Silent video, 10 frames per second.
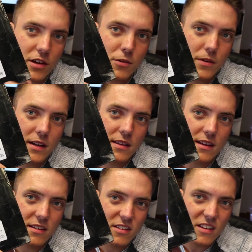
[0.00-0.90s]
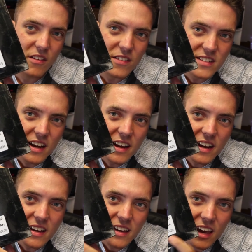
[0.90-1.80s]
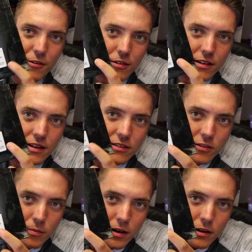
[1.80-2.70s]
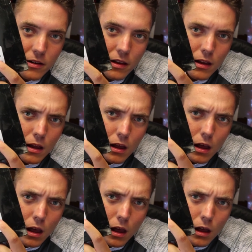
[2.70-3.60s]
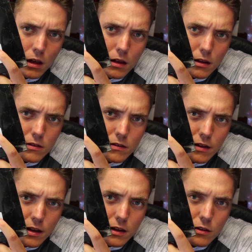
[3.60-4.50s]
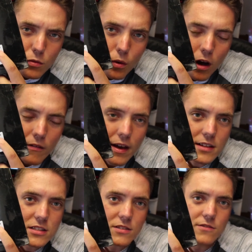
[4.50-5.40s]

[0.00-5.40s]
can read this, which I can't really because it's mirrored. This is a 12S